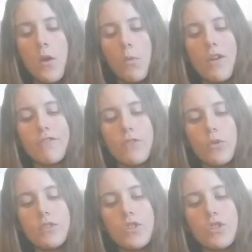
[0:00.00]
we're
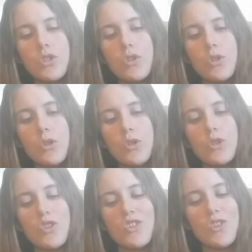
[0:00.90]
forced to
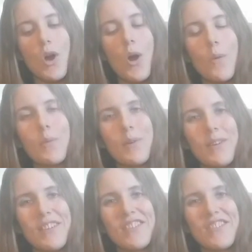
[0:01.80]
stop
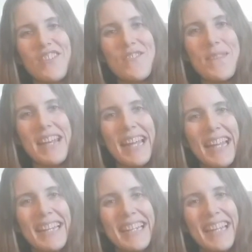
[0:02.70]
for a
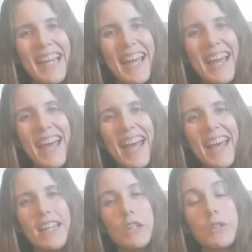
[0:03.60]
minute
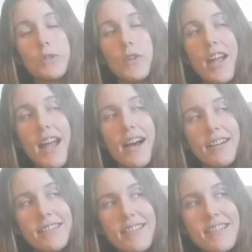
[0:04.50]
and look
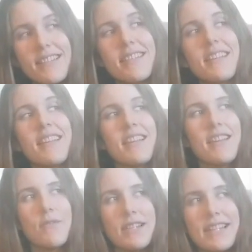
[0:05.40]
around,
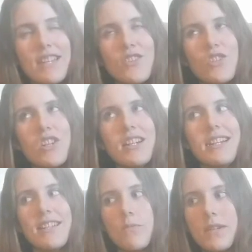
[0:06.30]
and we see the
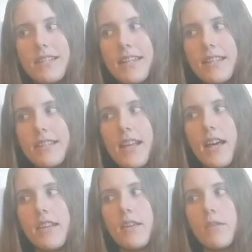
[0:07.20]
trees and we see the
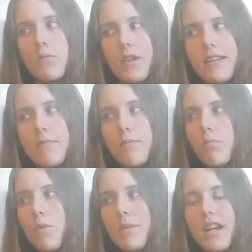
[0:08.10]
sun, and we
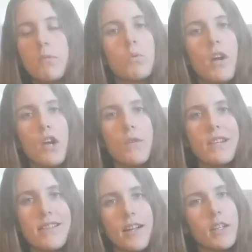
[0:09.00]
become aware of
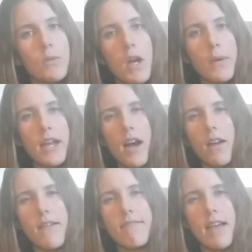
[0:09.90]
exactly where we
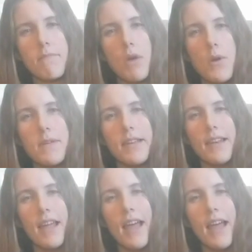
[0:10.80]
are in that moment.